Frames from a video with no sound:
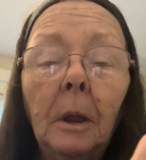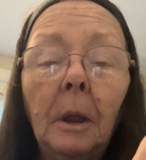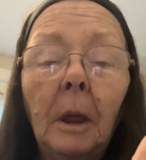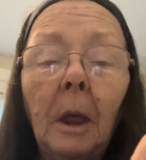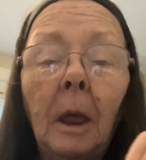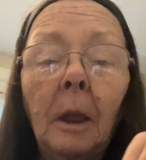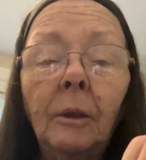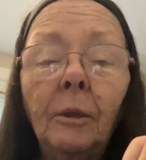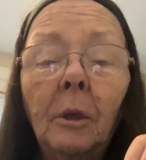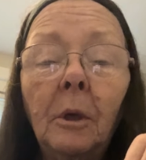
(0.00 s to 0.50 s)

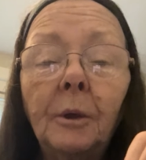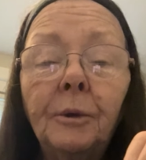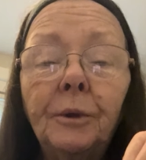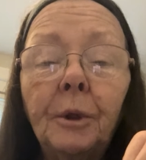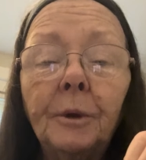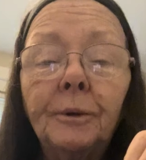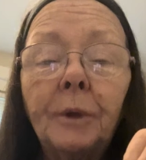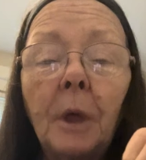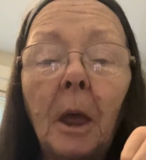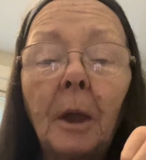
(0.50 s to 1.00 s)
And the
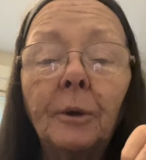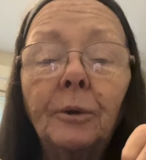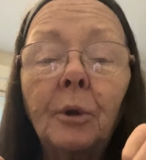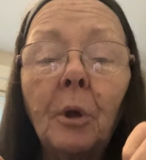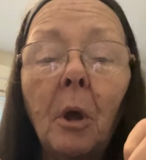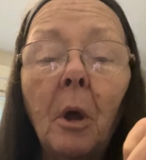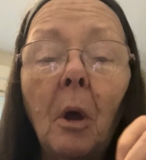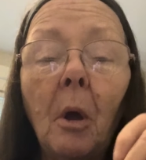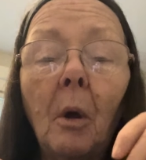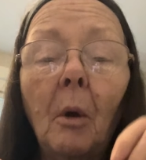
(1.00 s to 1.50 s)

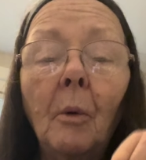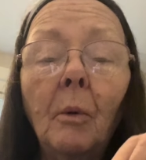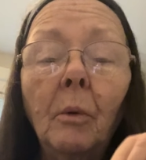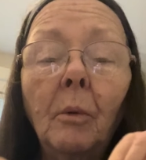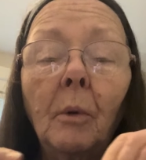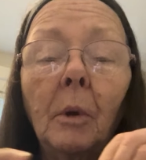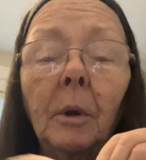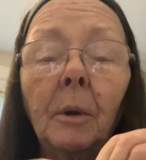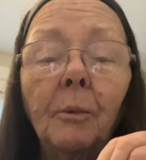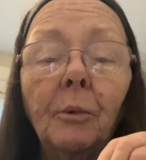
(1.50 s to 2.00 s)
tic-tac-toe,
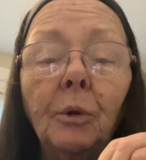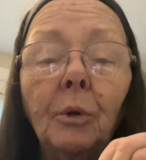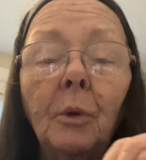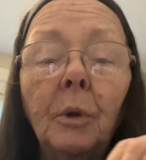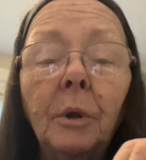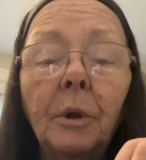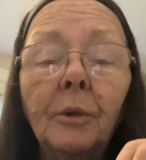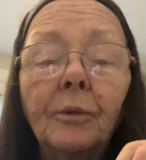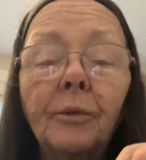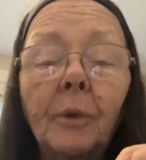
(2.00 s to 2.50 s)
what I'm
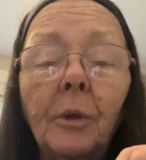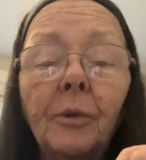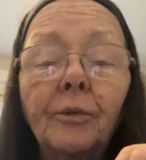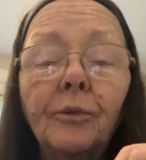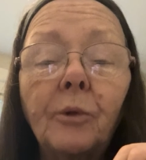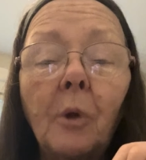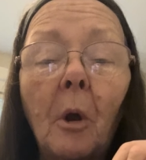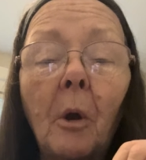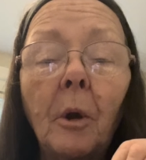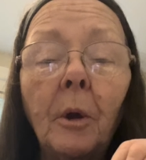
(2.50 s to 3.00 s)
doing is I
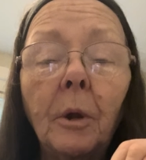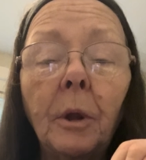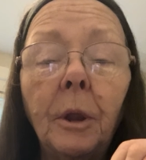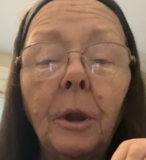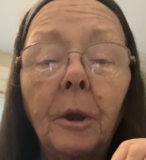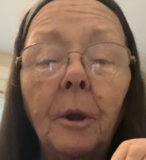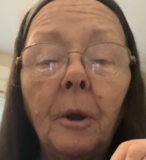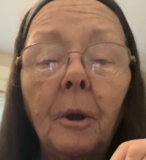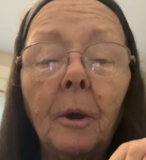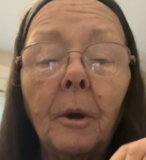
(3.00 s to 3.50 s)
start
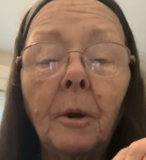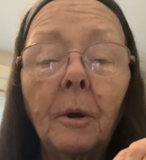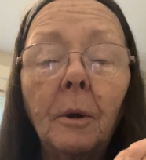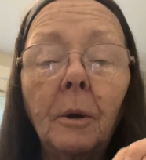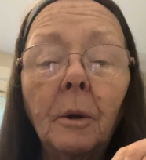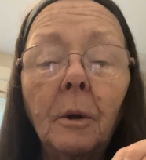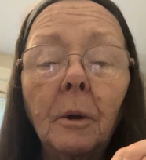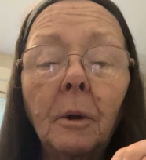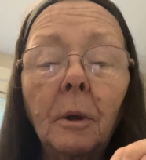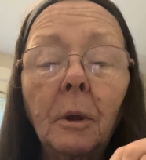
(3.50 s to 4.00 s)
here,
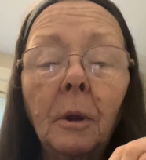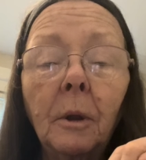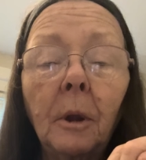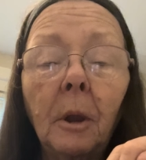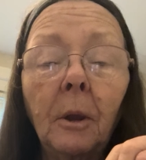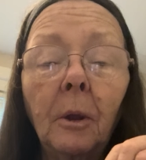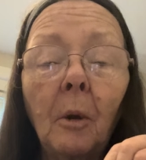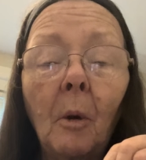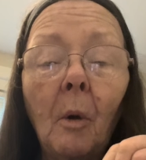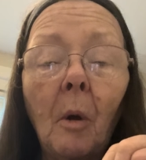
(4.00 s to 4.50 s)
and I
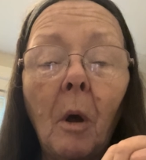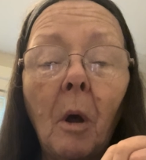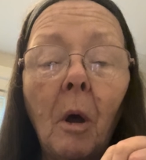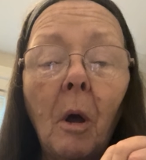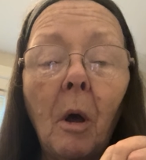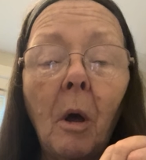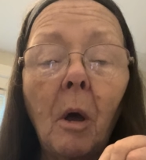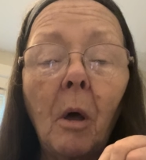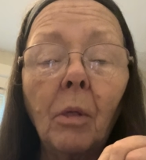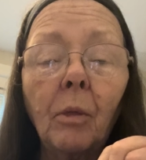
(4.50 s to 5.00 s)
go
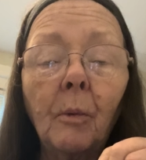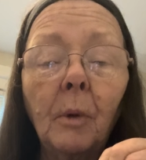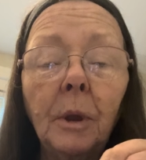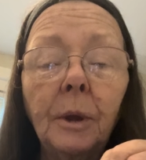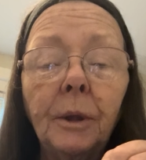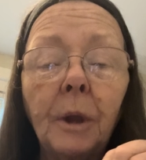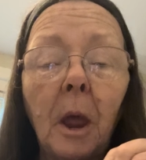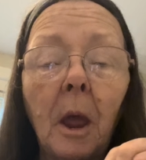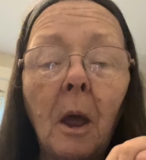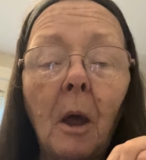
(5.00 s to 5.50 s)
all the way
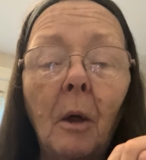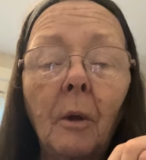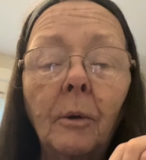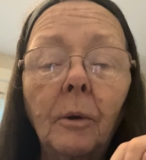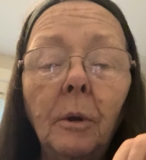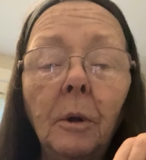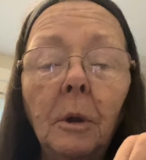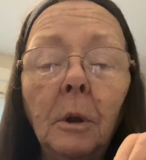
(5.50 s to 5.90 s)
down.